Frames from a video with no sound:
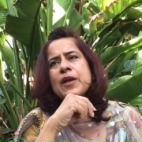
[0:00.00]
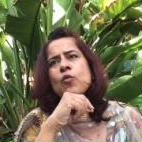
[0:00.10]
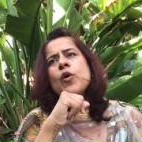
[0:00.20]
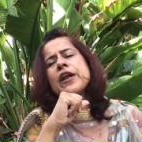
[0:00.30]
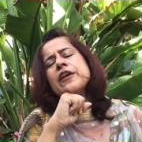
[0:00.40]

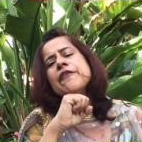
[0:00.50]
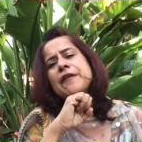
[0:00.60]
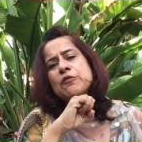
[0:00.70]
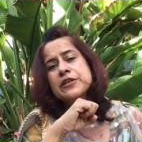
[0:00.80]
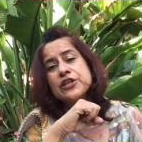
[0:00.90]
What Are Your
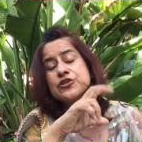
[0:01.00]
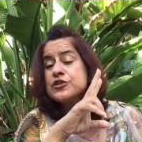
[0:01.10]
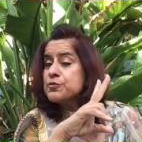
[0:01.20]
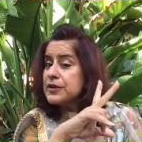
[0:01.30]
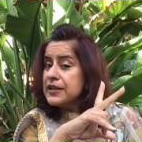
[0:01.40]
Foundations
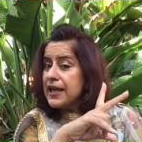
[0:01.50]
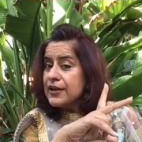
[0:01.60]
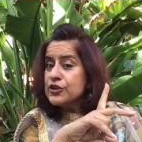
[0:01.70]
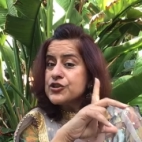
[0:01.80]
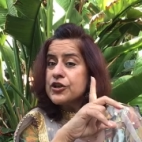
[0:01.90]
with the
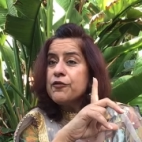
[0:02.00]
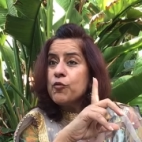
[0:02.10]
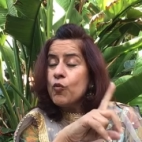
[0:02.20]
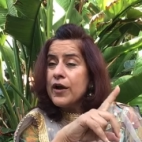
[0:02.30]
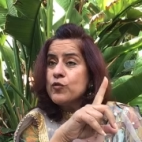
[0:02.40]
energy of
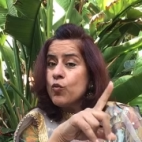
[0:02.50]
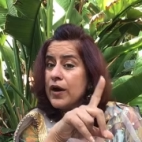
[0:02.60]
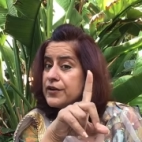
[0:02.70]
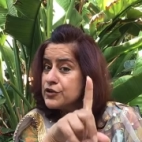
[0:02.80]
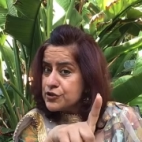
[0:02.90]

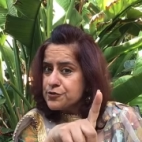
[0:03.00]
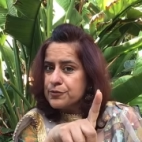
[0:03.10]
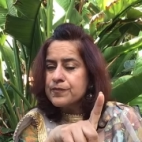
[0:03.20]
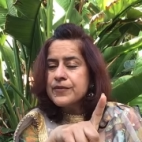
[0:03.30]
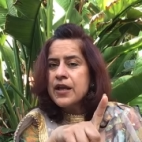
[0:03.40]
112.
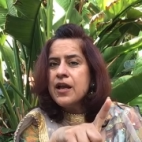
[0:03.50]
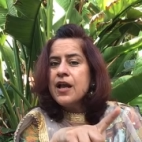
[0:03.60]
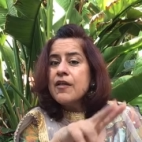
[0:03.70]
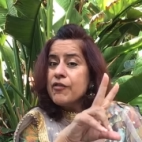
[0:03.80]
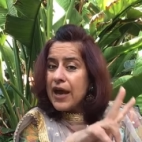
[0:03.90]

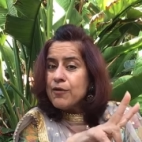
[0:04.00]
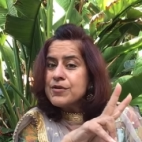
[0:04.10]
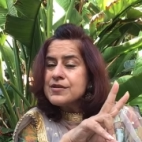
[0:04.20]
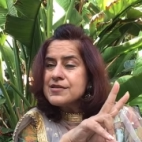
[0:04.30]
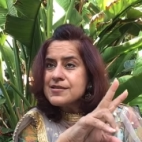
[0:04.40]
That
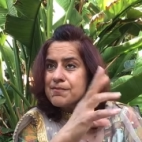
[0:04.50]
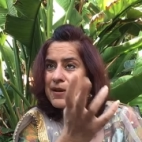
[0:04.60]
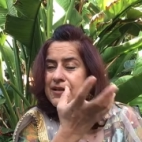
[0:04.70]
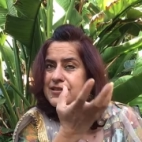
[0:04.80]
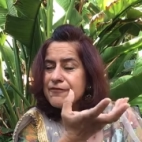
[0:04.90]
was
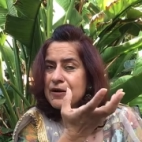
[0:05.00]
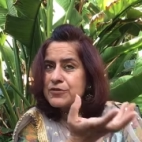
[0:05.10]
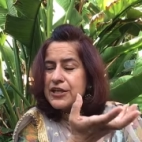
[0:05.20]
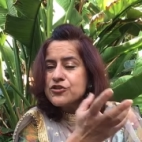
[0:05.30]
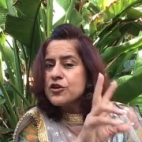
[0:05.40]
because the
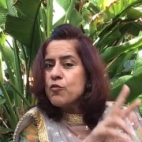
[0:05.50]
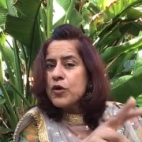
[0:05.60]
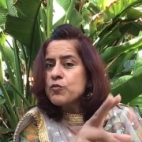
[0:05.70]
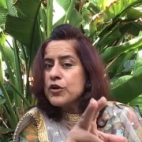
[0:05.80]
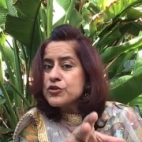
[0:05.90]
foundation of
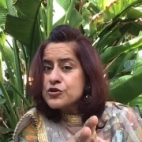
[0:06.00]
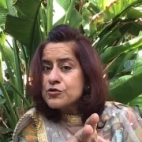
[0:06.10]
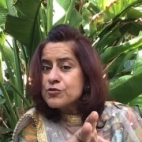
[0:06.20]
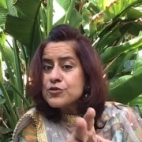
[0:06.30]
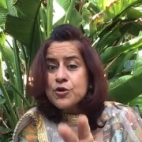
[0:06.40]

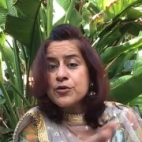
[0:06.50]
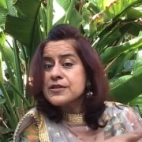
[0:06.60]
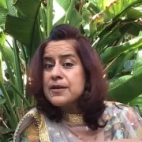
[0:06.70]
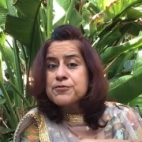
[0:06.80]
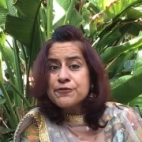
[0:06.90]
112 totals
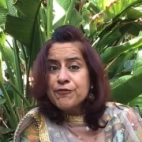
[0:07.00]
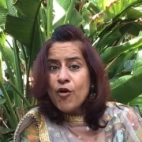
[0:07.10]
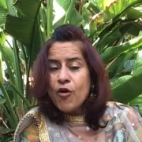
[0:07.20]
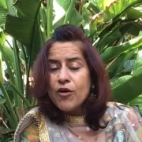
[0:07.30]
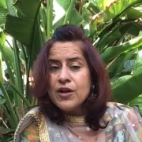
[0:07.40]
up to
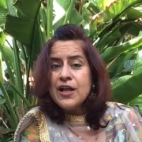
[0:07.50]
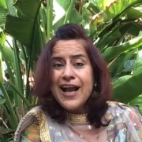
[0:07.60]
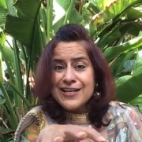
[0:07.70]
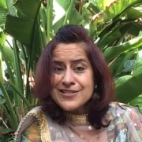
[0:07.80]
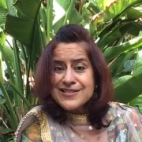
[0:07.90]
4.
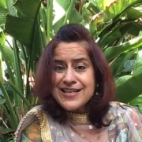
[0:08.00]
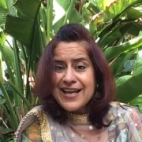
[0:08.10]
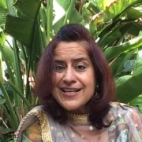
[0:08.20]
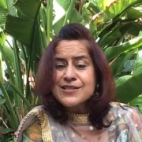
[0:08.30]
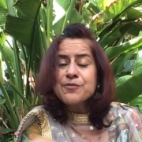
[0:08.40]
And
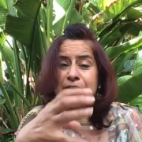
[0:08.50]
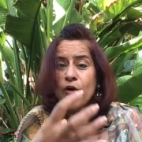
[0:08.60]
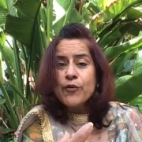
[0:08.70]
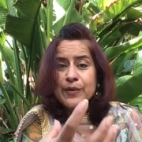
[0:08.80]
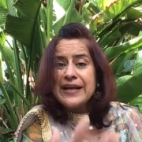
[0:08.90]
today's, we
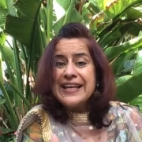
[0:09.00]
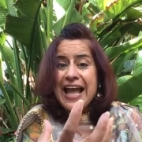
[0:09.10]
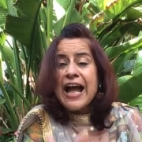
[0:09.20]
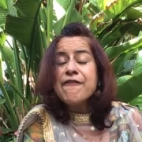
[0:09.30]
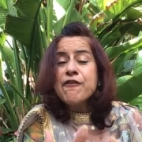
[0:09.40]
already
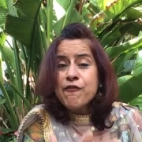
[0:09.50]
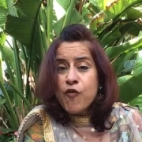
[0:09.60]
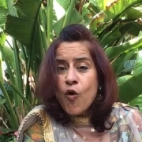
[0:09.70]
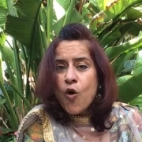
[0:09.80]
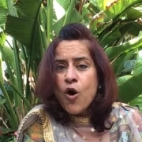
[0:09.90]
have a
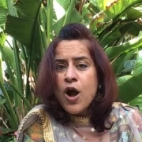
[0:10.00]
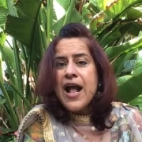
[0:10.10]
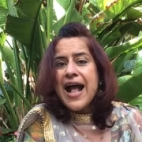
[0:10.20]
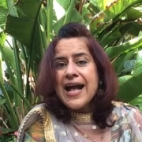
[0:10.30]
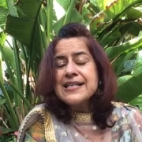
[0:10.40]
4
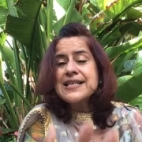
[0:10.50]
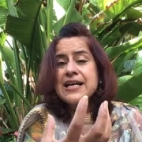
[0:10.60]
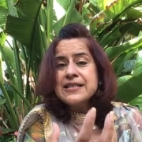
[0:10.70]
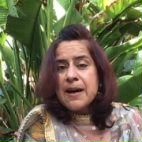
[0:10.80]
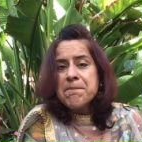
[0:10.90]
as a
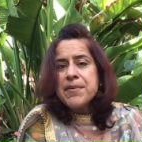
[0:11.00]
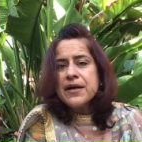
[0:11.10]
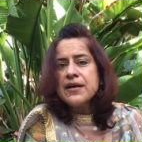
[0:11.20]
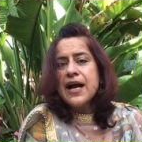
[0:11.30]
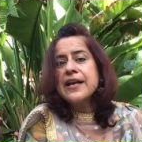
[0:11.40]

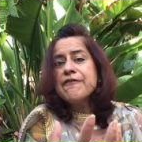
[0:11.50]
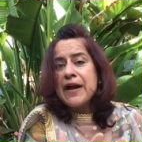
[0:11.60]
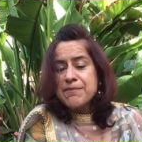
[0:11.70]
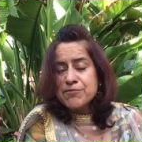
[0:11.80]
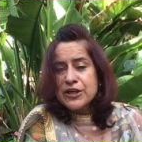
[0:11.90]
number and a
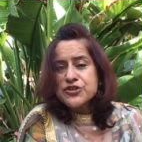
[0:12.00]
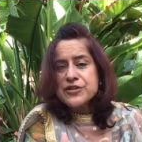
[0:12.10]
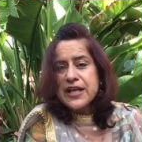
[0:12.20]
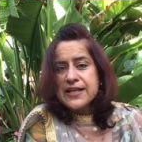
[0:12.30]
vibration that